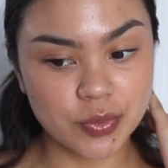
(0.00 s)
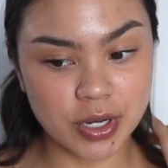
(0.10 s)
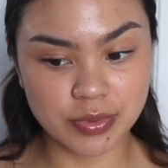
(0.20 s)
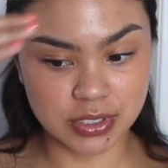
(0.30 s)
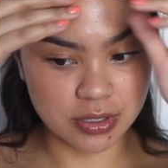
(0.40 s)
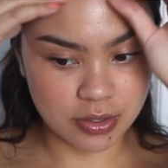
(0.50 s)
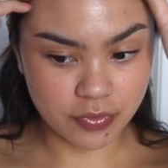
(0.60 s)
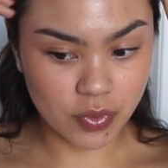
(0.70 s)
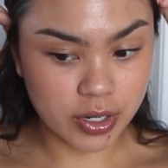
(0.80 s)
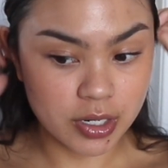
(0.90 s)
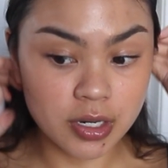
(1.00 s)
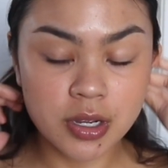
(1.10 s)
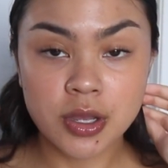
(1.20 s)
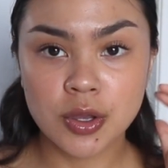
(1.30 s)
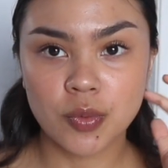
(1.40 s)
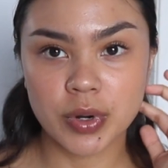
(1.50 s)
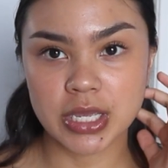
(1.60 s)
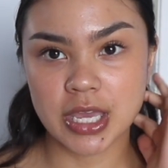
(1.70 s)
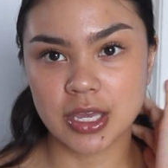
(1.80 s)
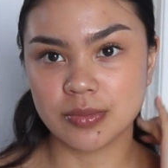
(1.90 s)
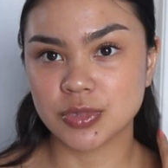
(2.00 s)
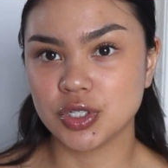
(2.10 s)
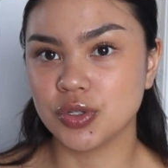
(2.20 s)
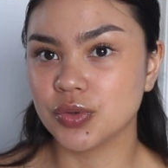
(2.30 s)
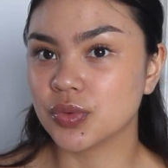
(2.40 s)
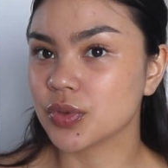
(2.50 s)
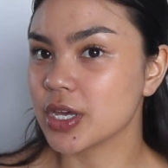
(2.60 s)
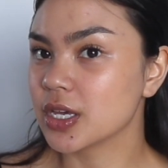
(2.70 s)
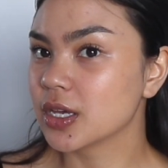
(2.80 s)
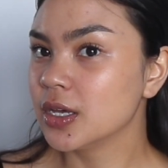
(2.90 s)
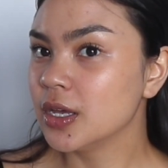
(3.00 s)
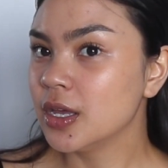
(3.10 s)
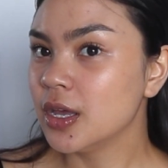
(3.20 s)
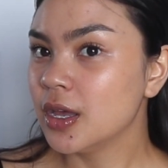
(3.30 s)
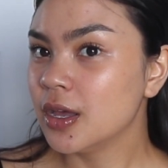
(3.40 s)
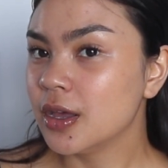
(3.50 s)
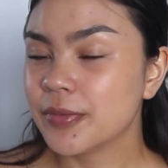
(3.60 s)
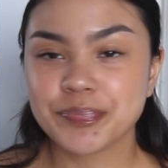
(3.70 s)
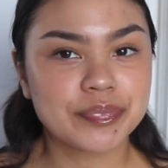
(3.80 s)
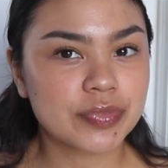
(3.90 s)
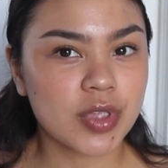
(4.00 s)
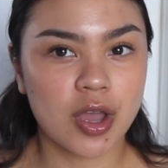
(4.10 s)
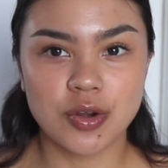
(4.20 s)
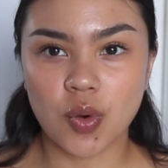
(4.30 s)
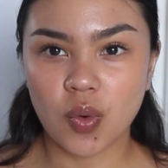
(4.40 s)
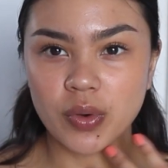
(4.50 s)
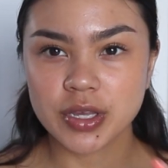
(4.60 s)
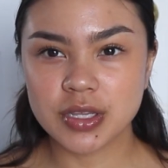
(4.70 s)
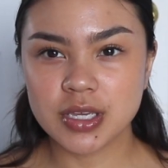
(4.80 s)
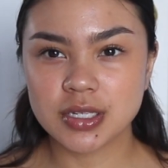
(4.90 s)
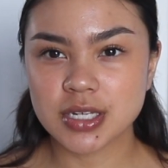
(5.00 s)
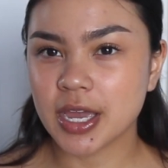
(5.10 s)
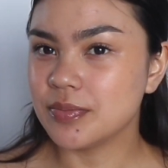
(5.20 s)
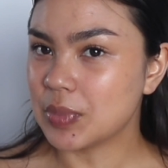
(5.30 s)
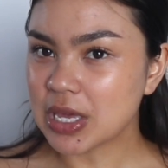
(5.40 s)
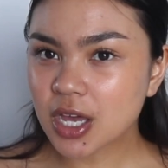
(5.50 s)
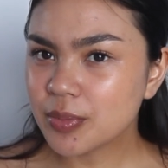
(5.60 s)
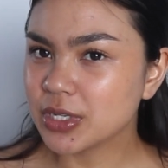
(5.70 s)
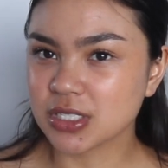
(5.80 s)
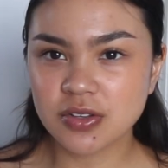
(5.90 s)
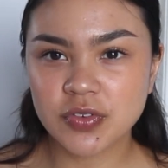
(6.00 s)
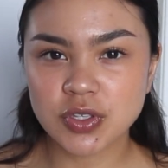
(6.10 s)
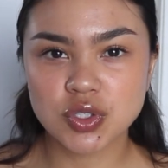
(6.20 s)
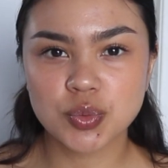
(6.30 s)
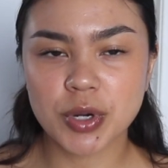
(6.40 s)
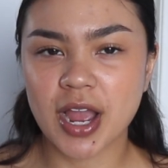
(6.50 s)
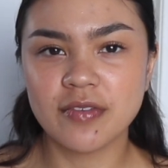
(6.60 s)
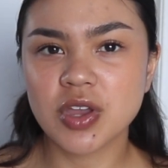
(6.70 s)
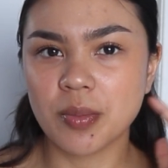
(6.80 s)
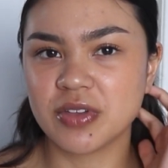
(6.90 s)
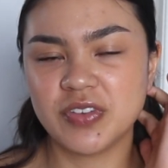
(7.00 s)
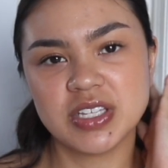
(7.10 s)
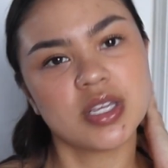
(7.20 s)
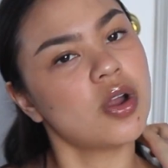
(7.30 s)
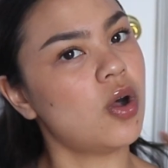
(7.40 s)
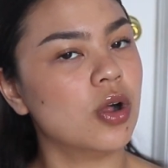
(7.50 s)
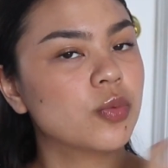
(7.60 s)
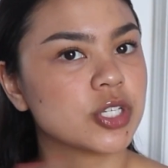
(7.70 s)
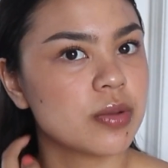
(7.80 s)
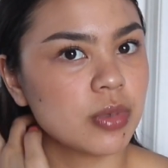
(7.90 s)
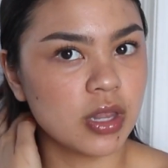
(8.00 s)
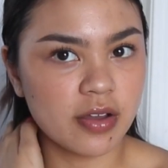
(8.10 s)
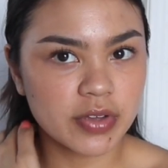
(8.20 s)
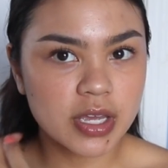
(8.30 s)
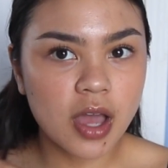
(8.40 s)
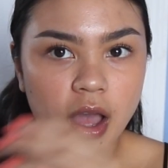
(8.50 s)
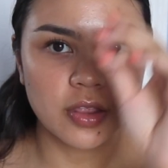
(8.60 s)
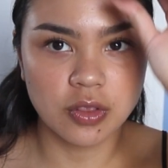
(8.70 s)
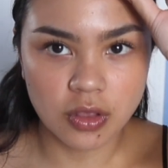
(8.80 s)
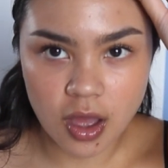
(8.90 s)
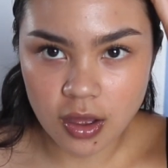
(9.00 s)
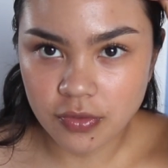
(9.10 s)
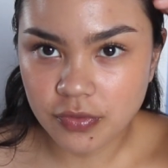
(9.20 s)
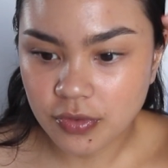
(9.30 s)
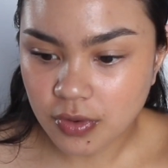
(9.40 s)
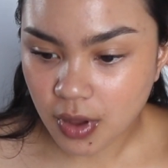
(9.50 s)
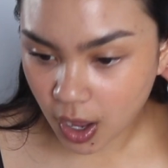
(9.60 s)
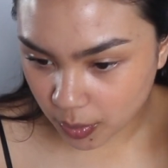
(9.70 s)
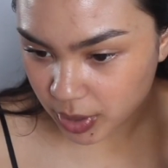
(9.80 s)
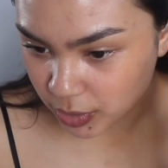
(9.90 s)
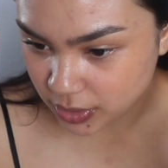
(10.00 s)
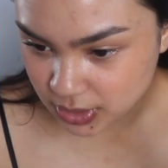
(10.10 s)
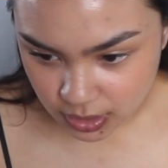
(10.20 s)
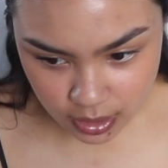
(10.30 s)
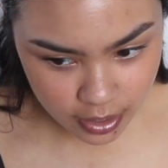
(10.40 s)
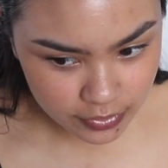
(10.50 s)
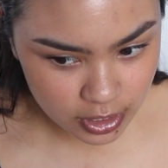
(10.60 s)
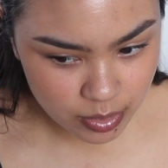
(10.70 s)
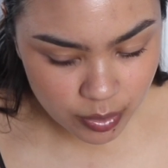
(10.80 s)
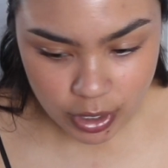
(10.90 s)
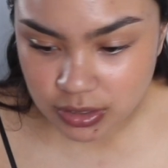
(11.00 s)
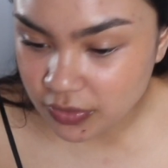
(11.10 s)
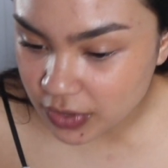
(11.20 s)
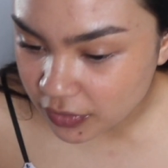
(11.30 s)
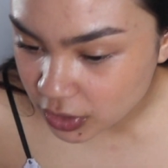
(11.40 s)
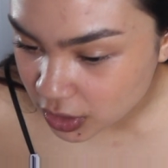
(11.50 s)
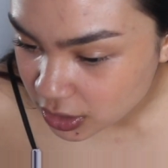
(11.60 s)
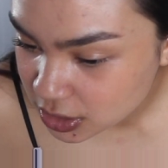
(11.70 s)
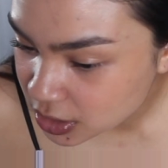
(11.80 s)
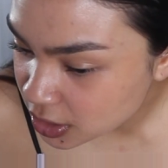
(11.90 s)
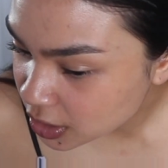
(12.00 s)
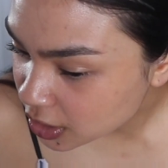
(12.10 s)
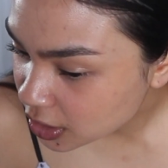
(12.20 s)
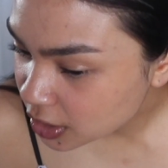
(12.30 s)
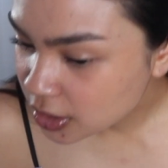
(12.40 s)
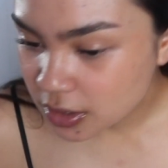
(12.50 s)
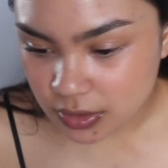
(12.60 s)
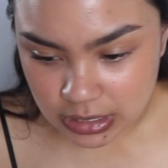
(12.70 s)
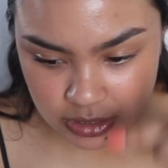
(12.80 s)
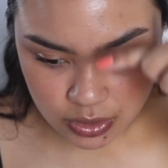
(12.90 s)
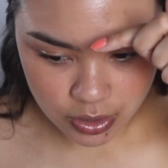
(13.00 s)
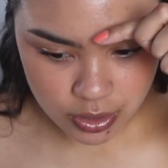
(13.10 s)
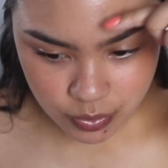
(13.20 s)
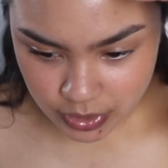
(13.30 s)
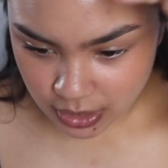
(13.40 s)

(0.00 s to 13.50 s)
what I was looking for when it came to like an oily type makeup. It doesn't feel super heavy on my face at all, which I'm loving. I love how my brows look. I feel like my brows have never looked this good with